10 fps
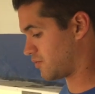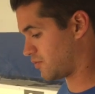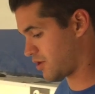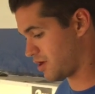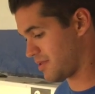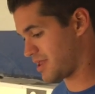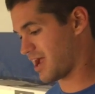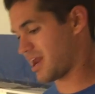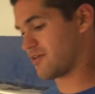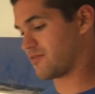we're going to be
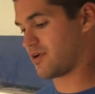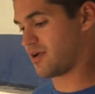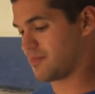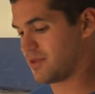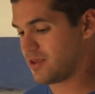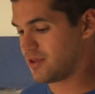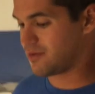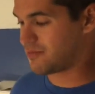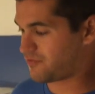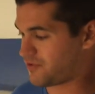kind of
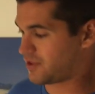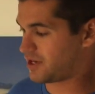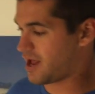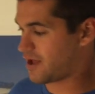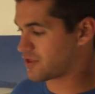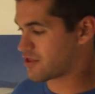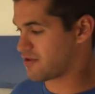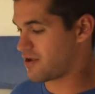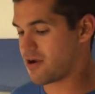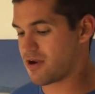feeling it out this
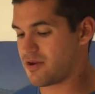year.